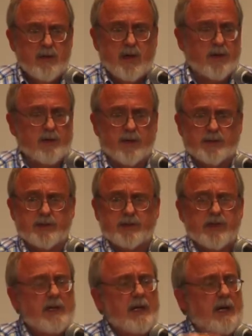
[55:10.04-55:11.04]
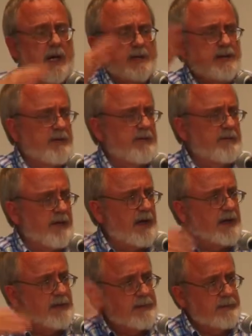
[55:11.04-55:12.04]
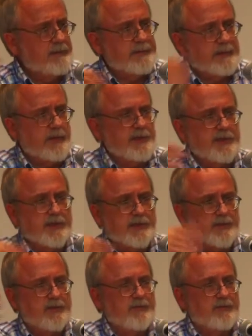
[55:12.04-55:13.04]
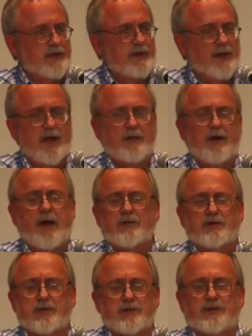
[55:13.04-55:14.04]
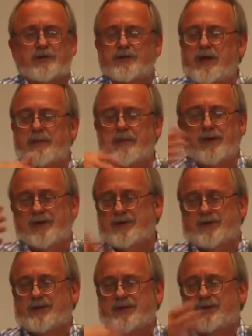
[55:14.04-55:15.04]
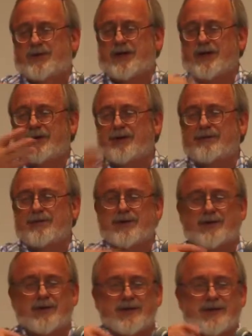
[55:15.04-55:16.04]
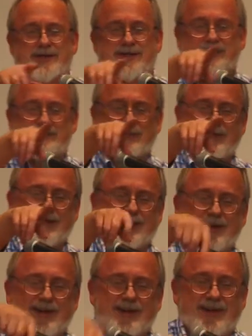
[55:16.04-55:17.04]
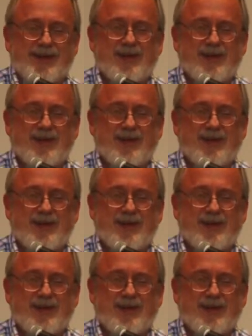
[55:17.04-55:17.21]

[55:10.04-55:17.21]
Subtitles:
Other questions? I should have invited questions as we've gone along. Have I trotted over your questions as we've gone along?